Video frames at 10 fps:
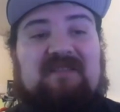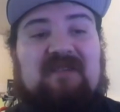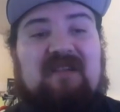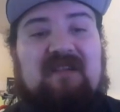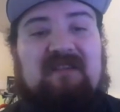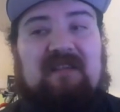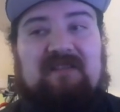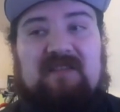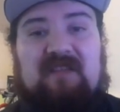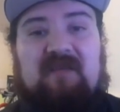So tell mm-hmm.
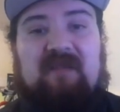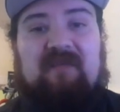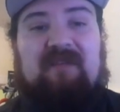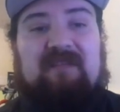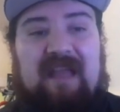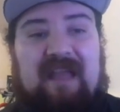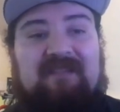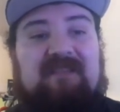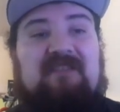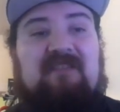us a little bit about
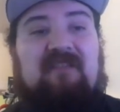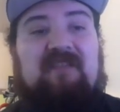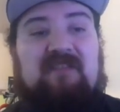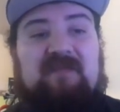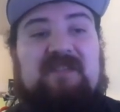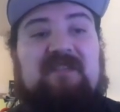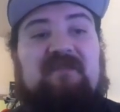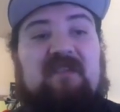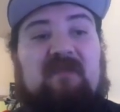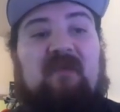casting, you know, those
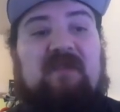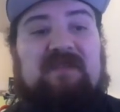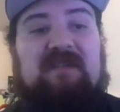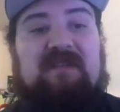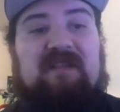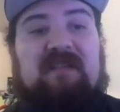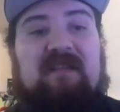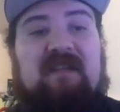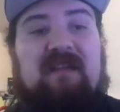specific voices and